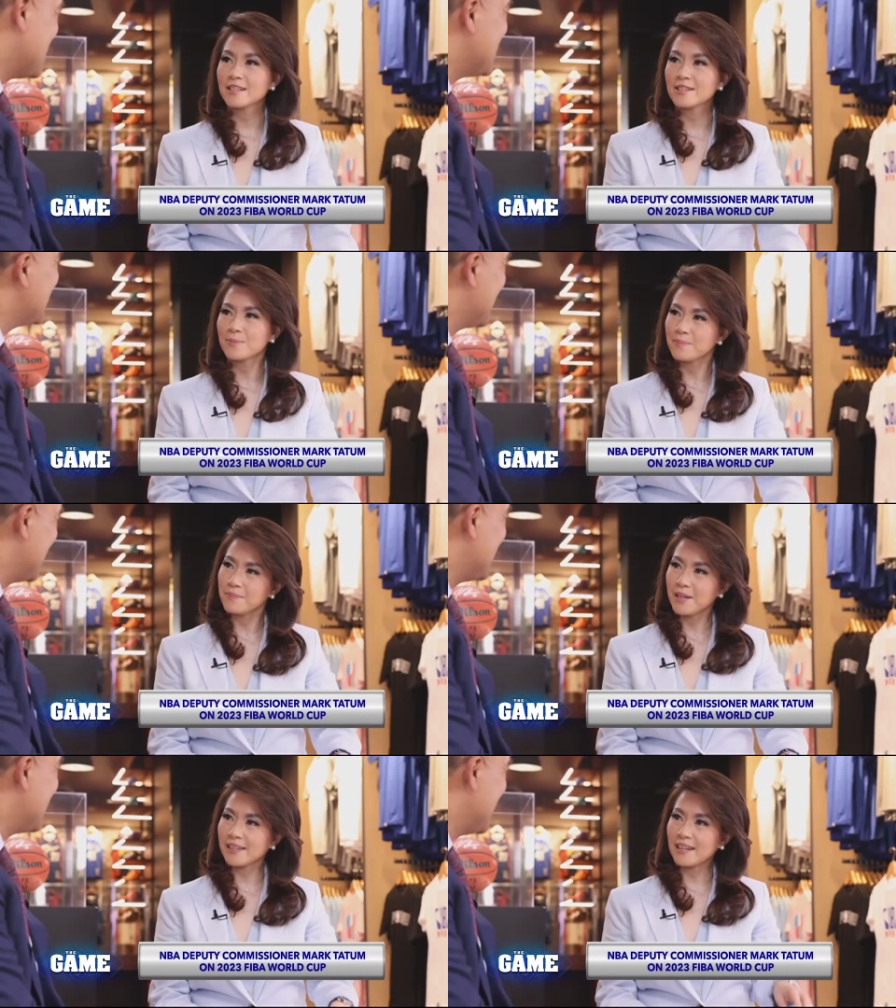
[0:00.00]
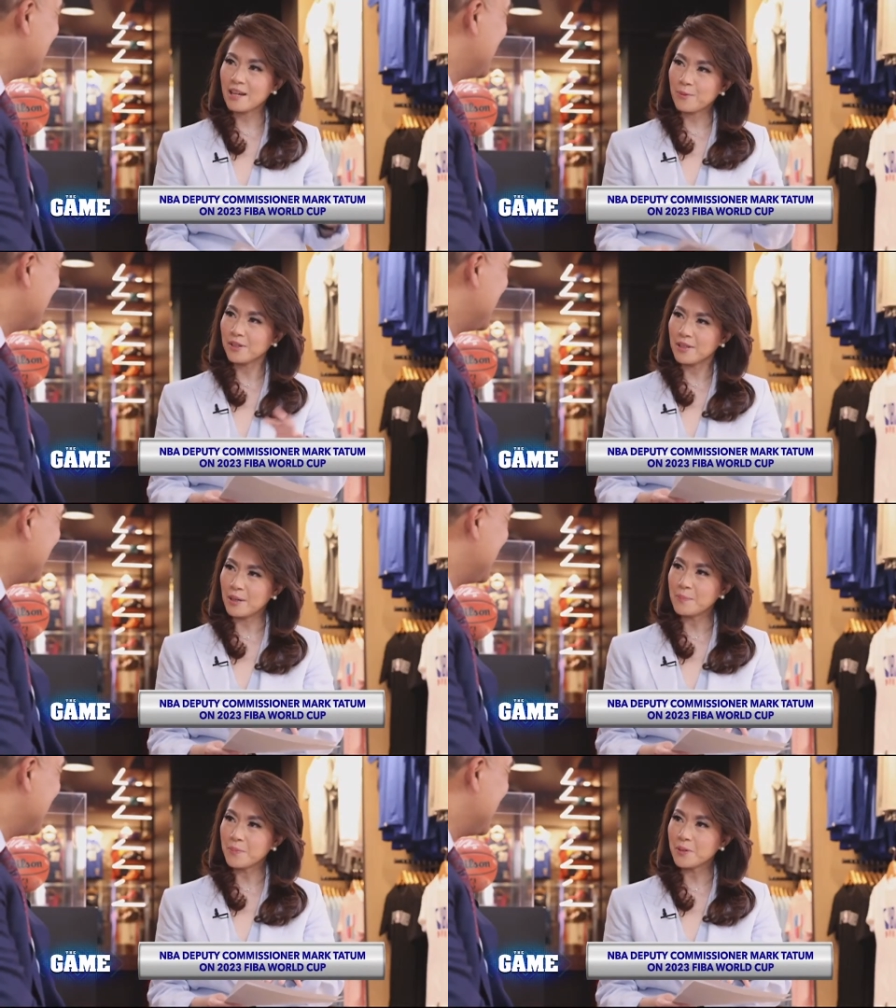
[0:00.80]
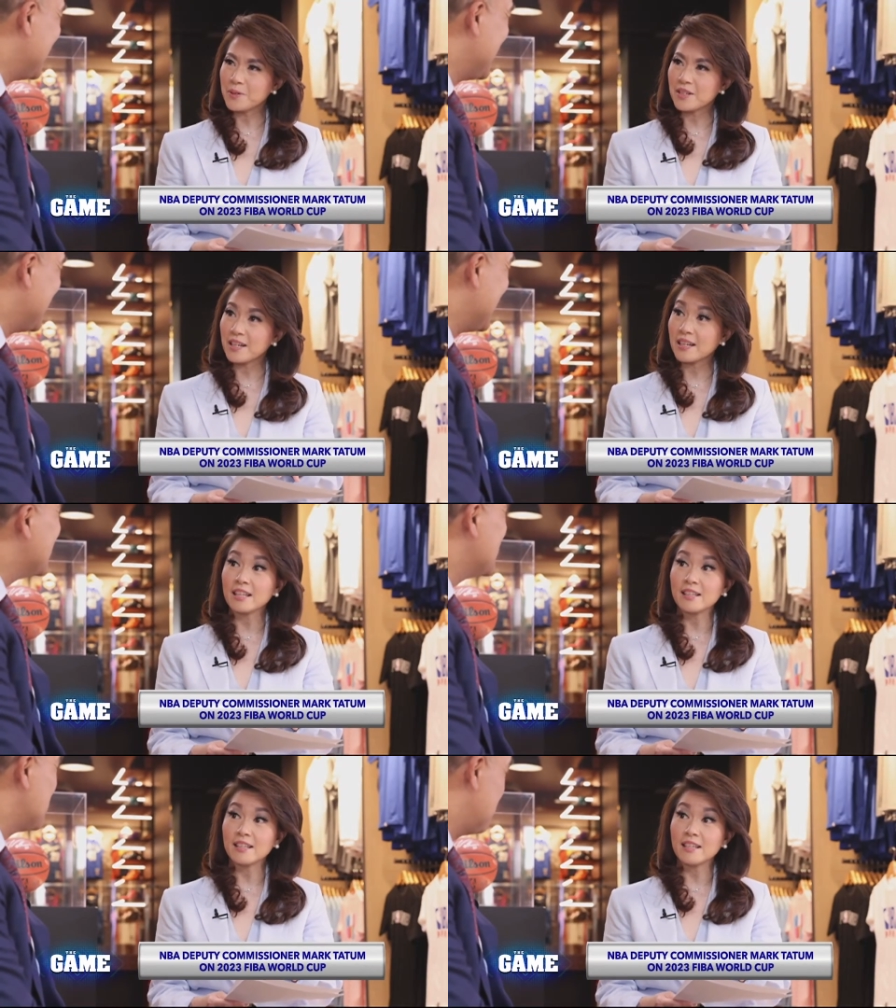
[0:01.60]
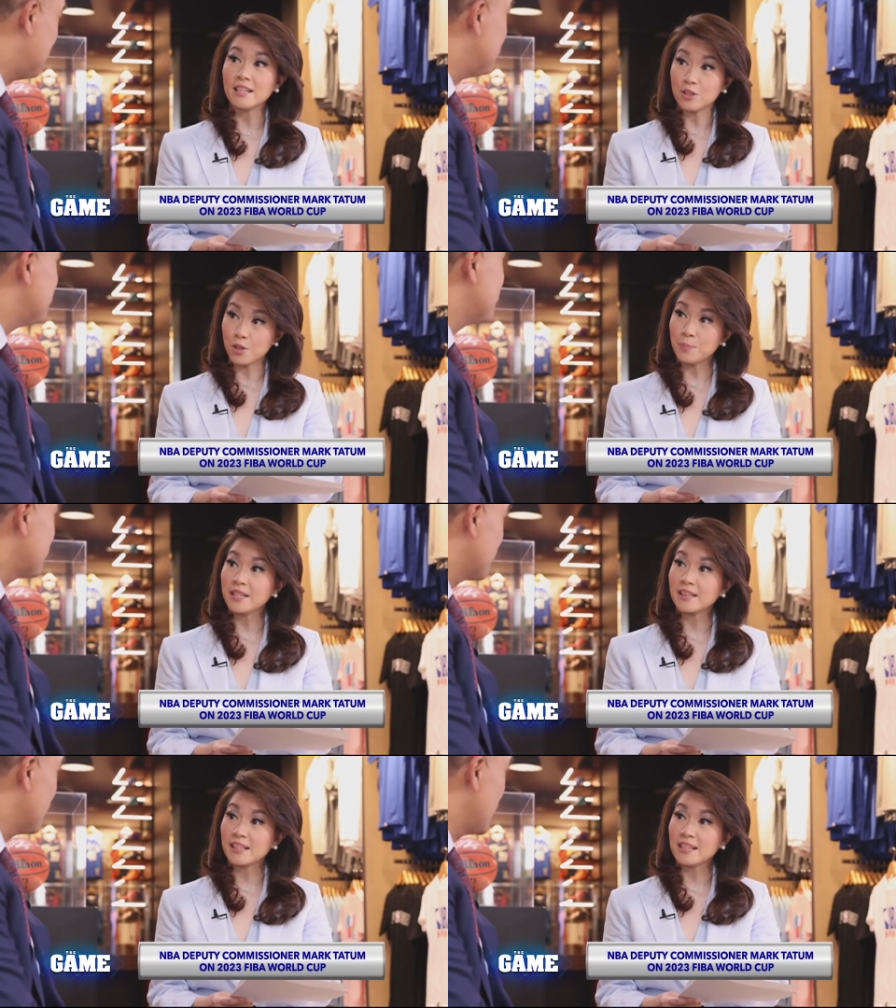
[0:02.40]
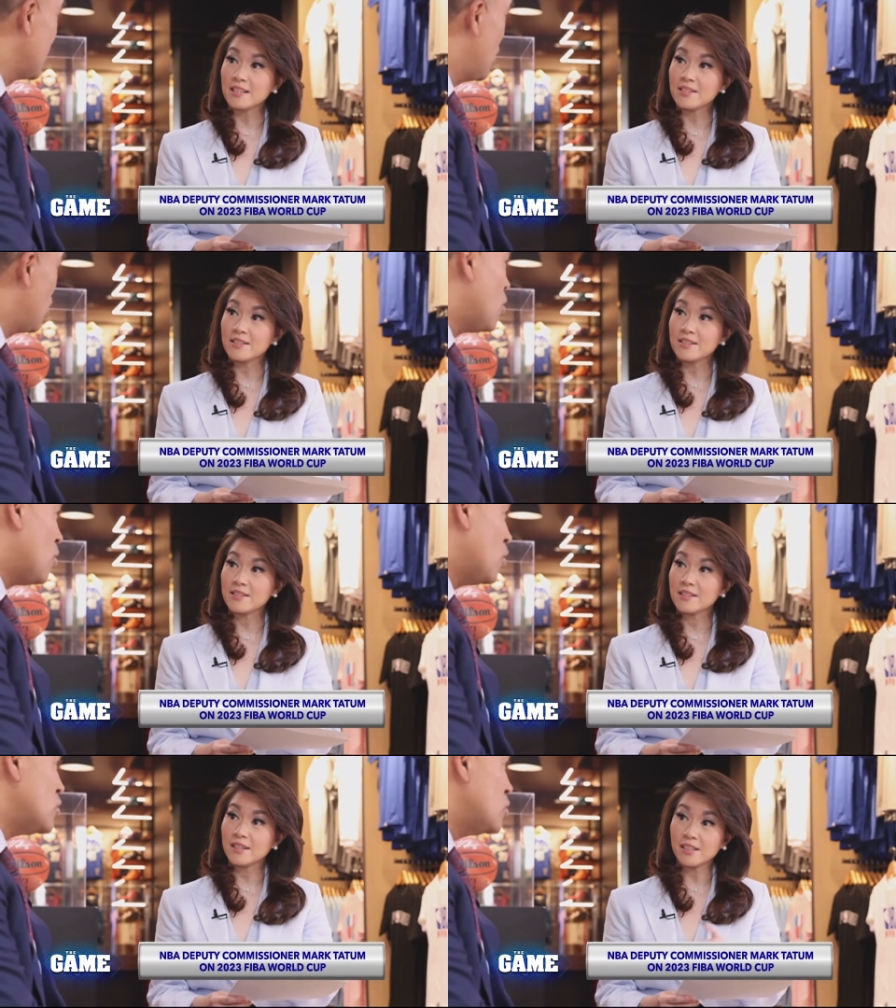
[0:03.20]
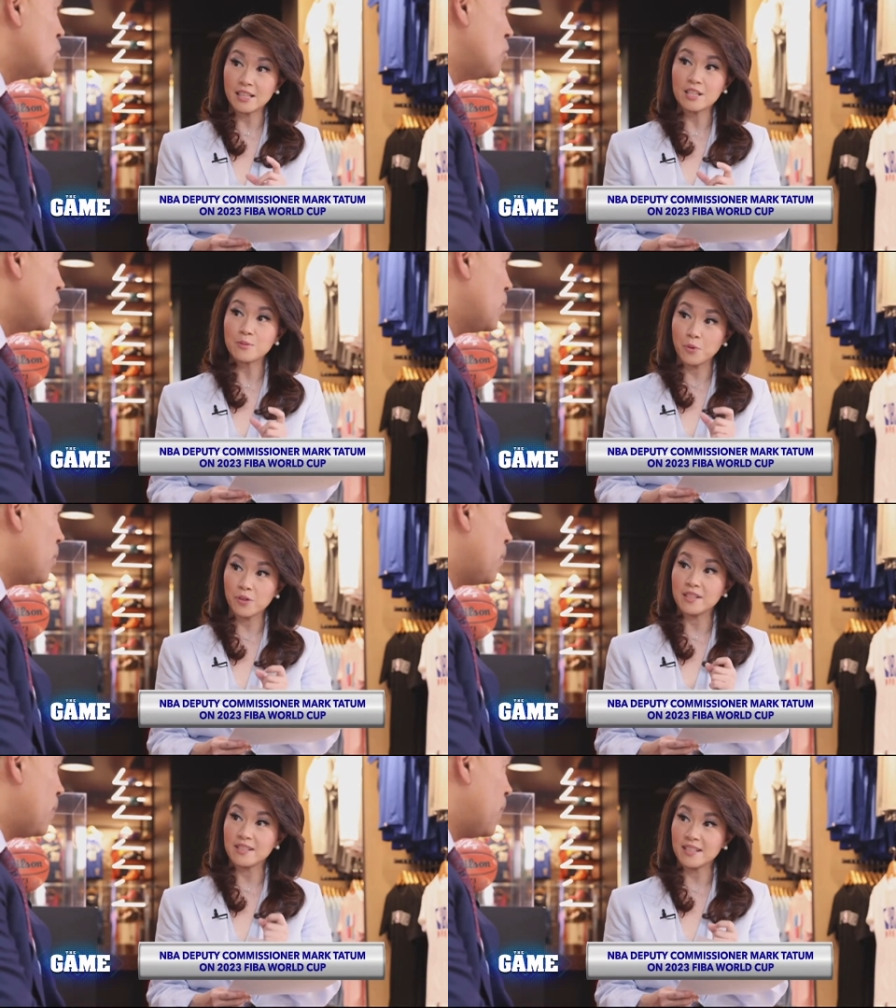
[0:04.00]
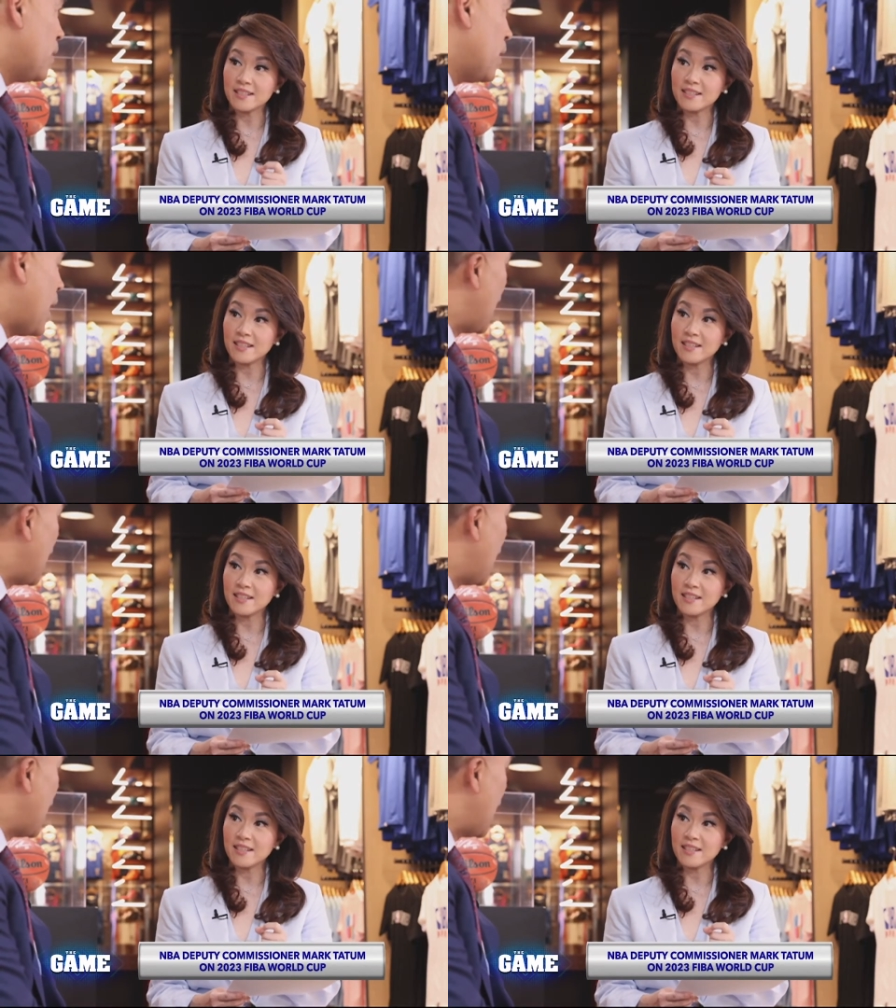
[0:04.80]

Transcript: let's make that out with the numbers. Like it it could be at least at least more than sixty.